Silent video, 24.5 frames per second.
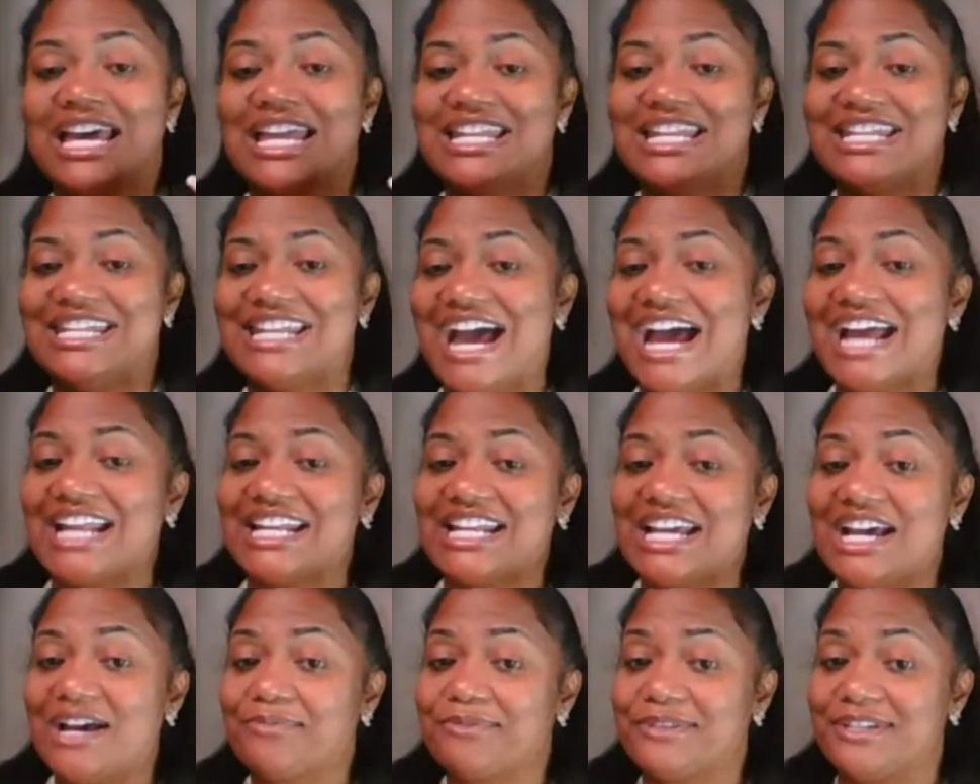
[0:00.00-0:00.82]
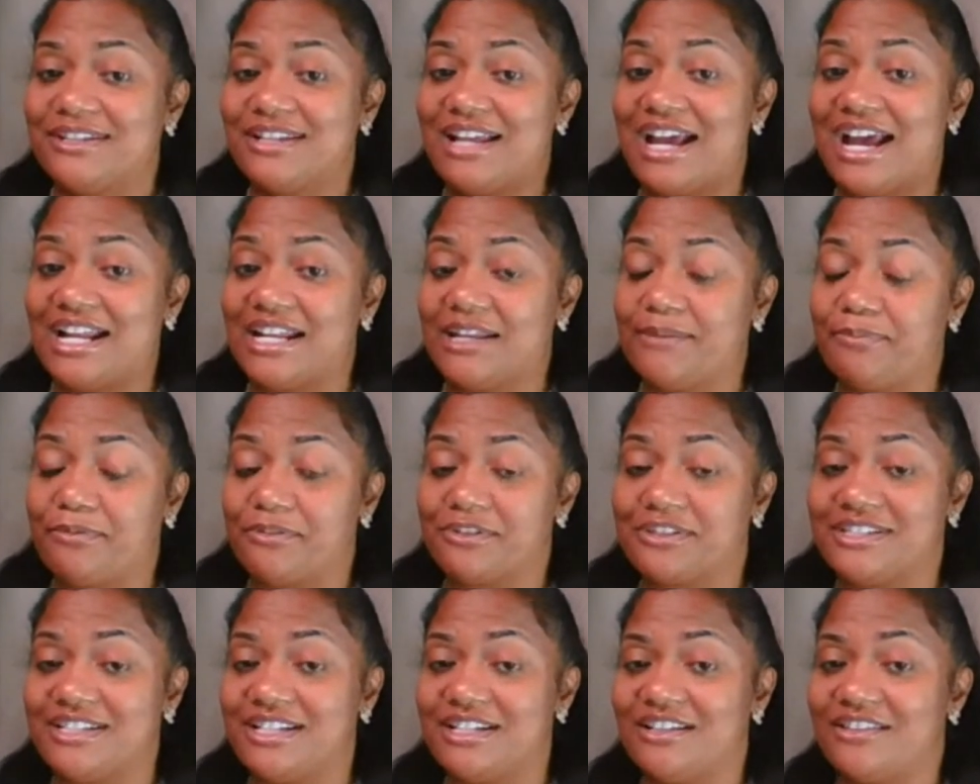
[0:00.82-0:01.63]
up to
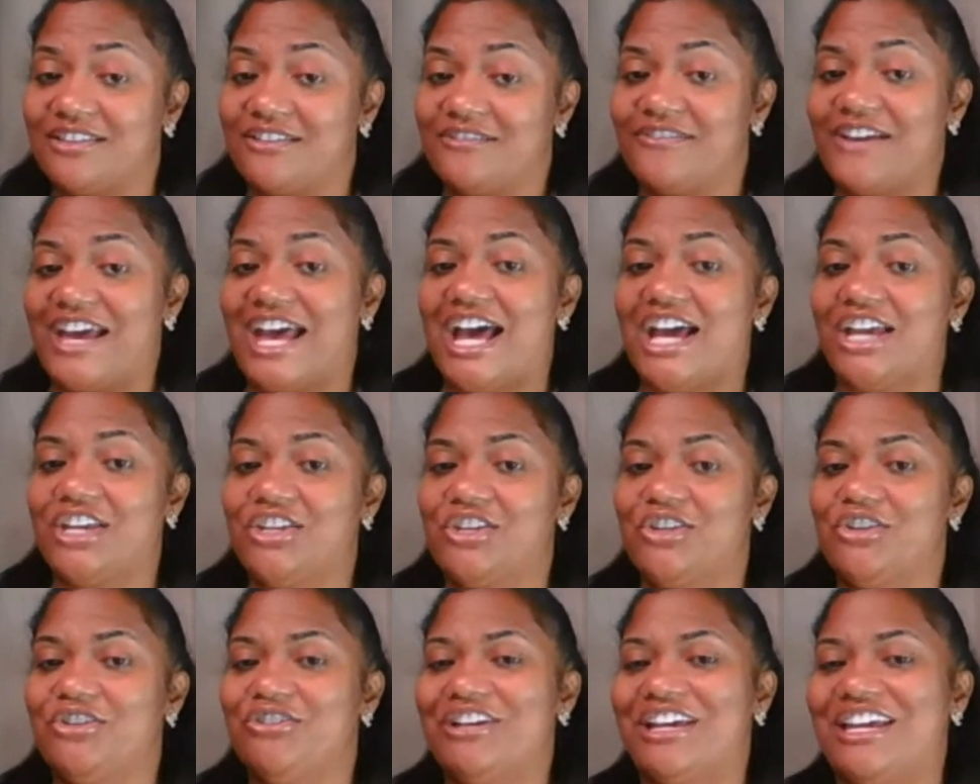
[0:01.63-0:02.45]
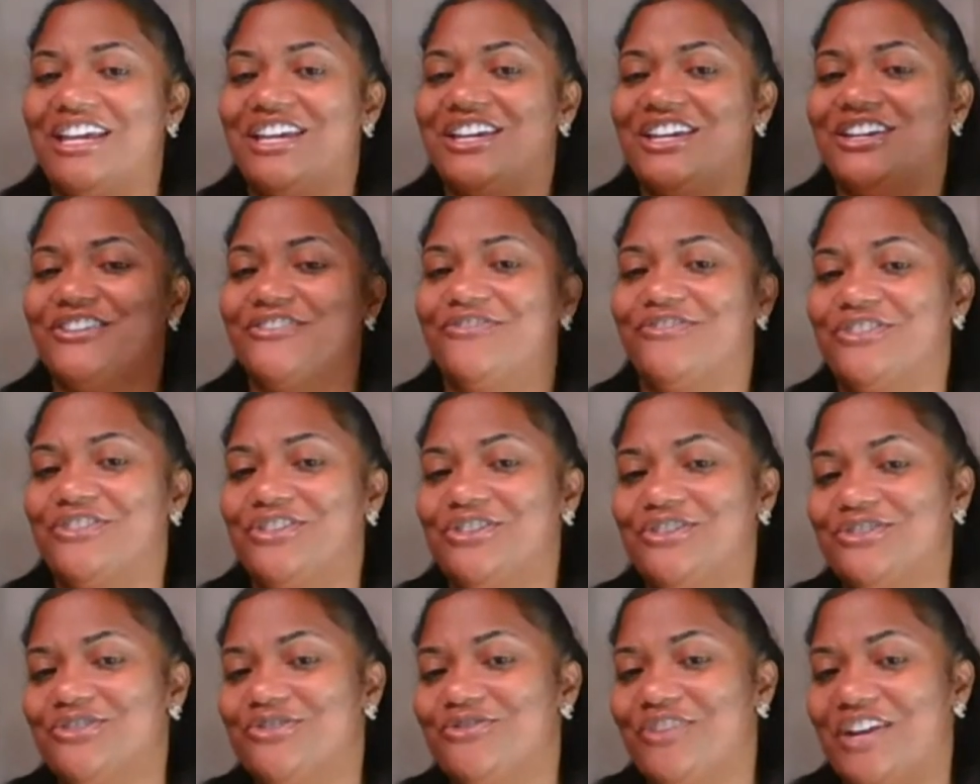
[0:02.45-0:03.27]
90% of the value if
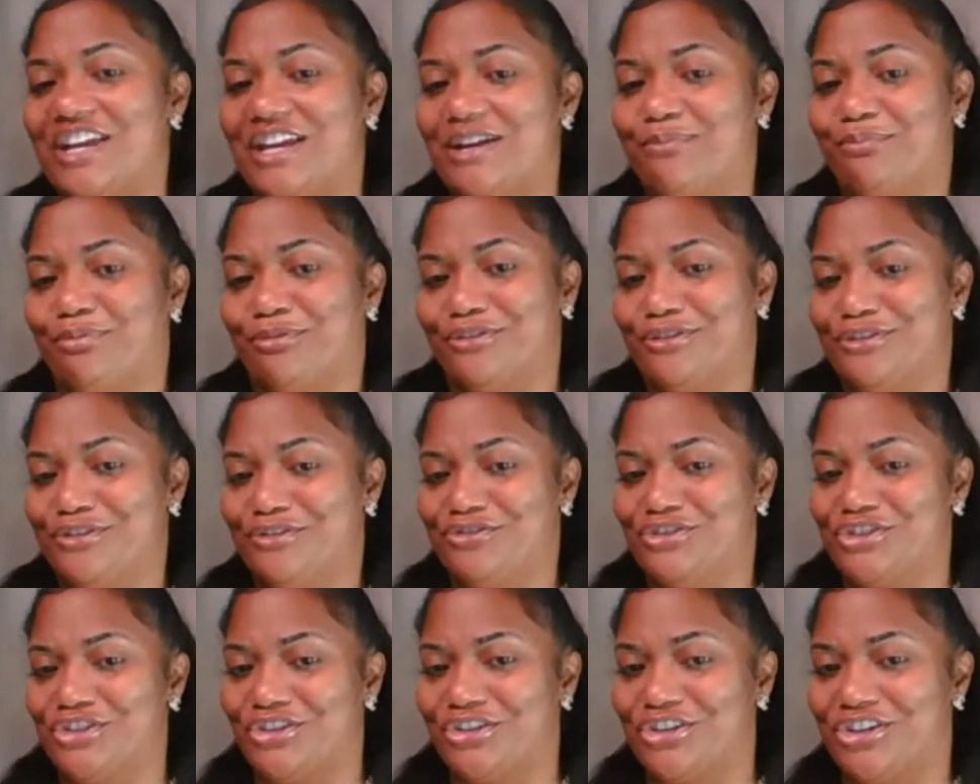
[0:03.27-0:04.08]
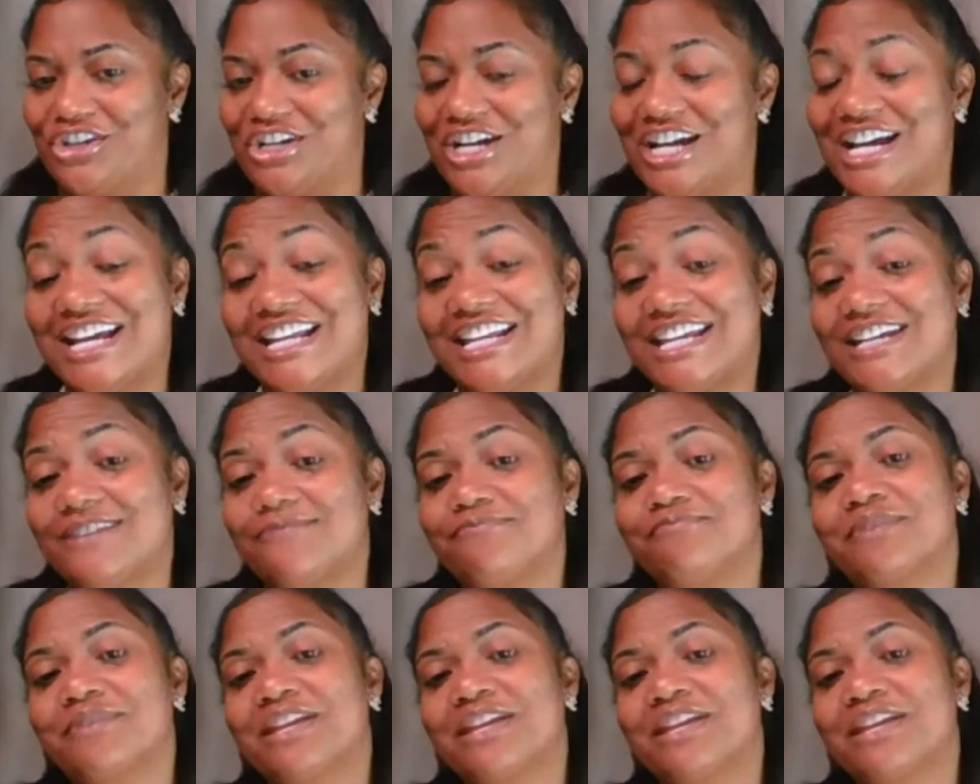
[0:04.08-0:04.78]
you've improved your credit.